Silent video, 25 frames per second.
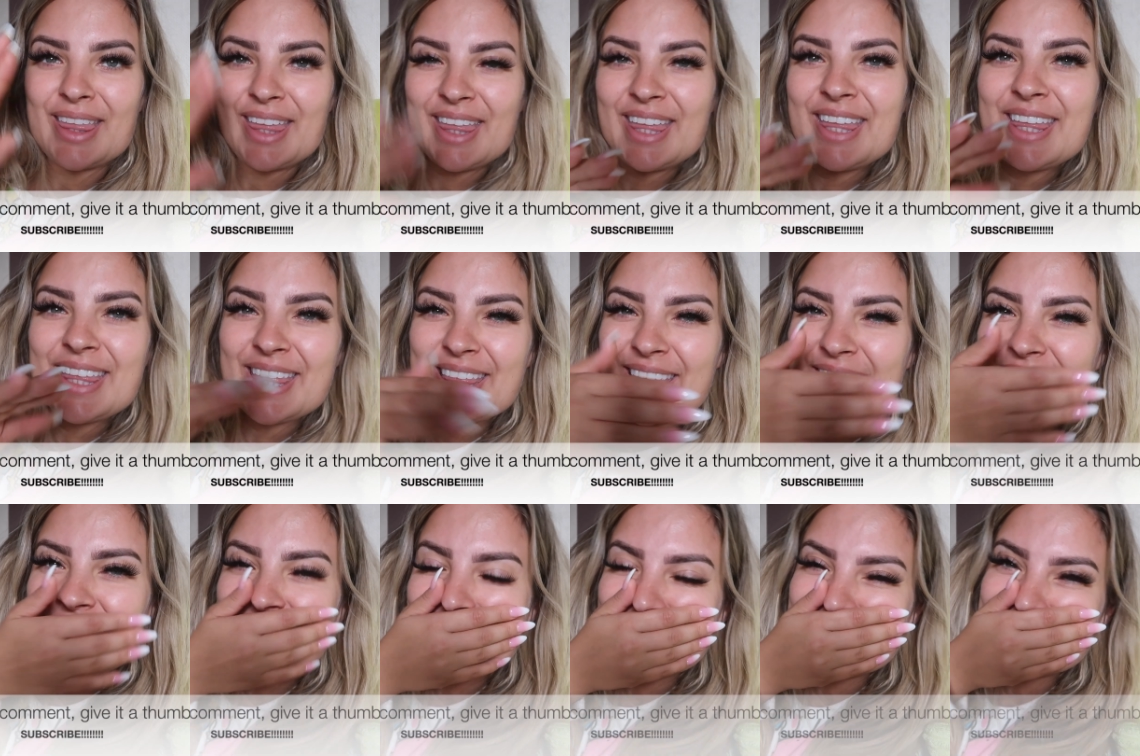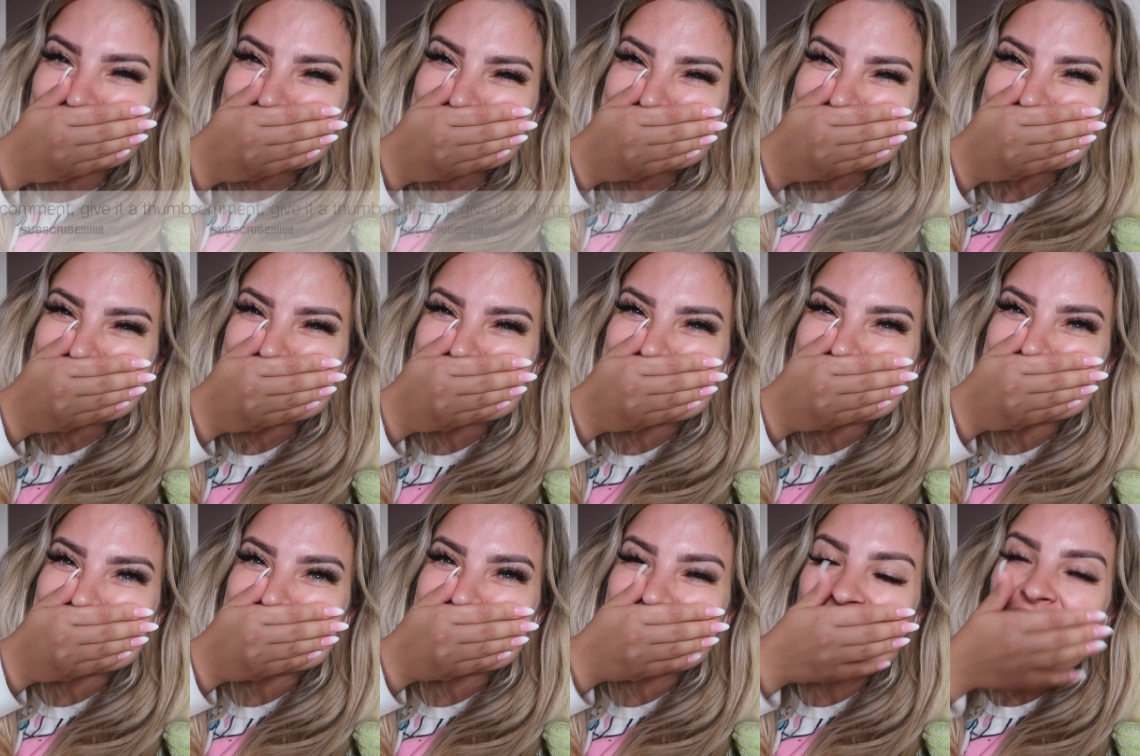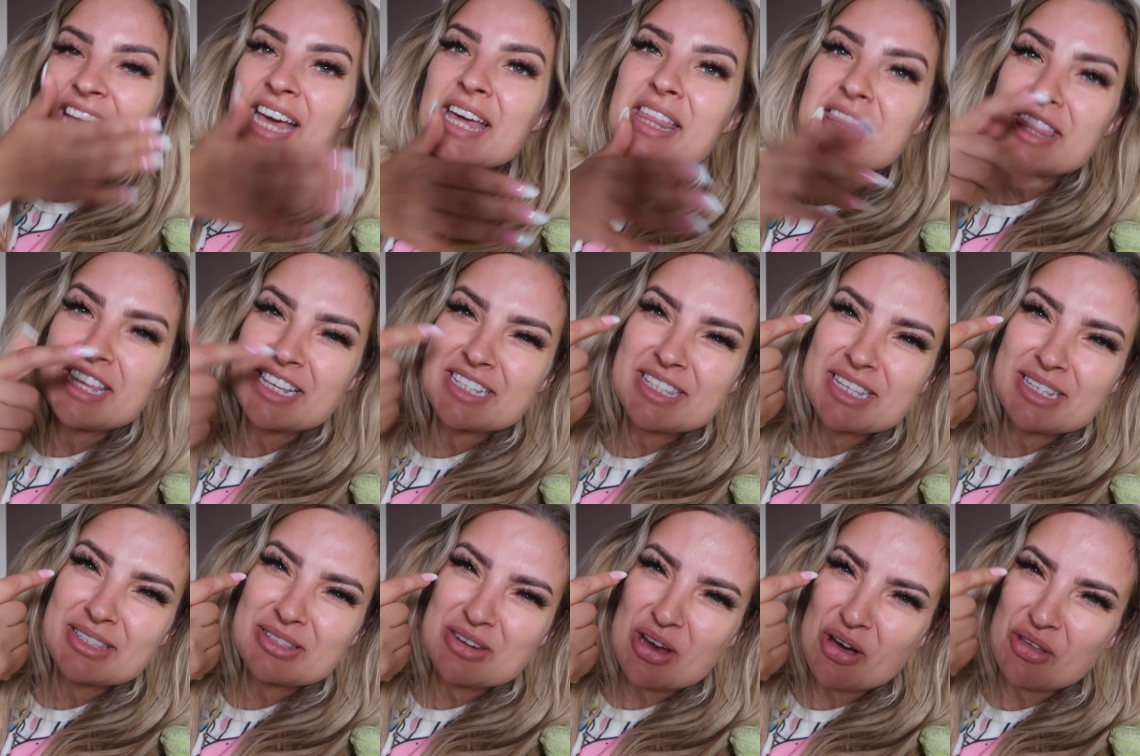this
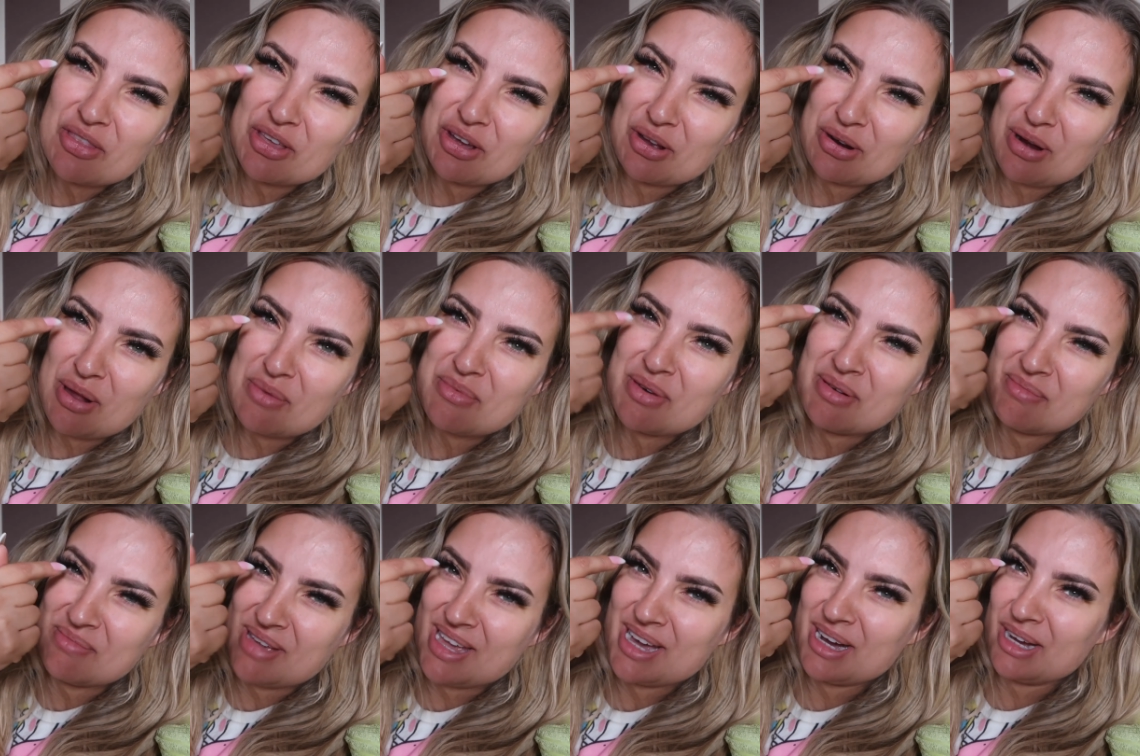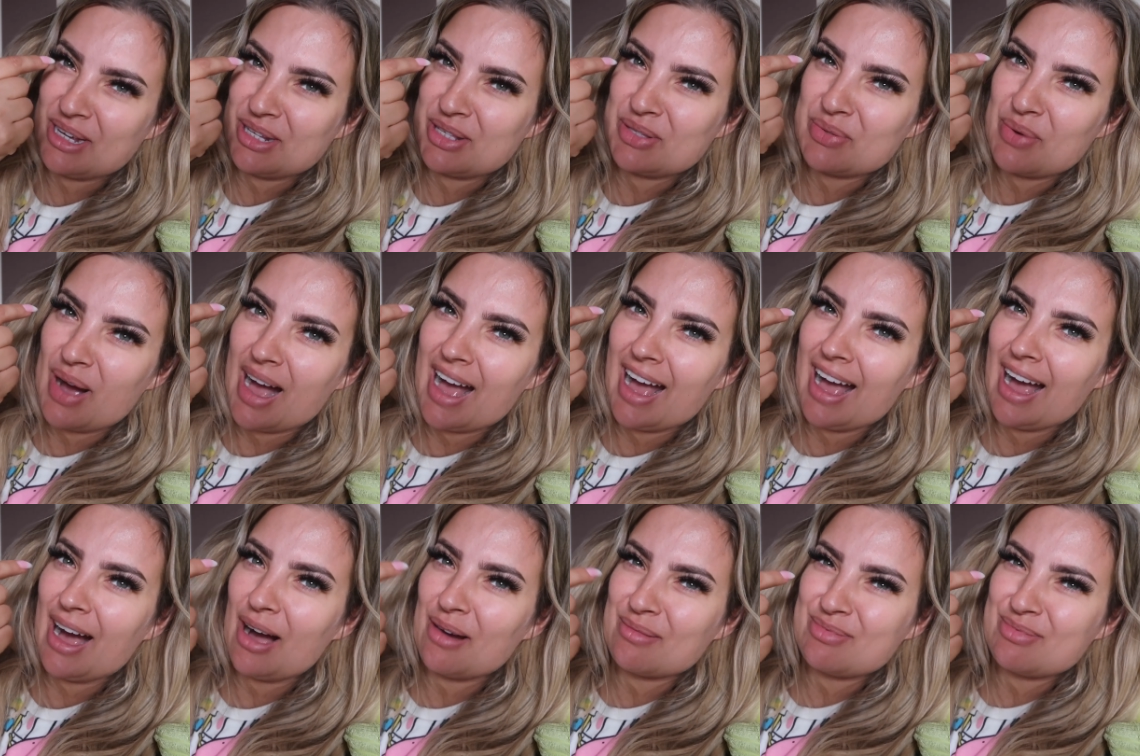is not the glow up me, I swear.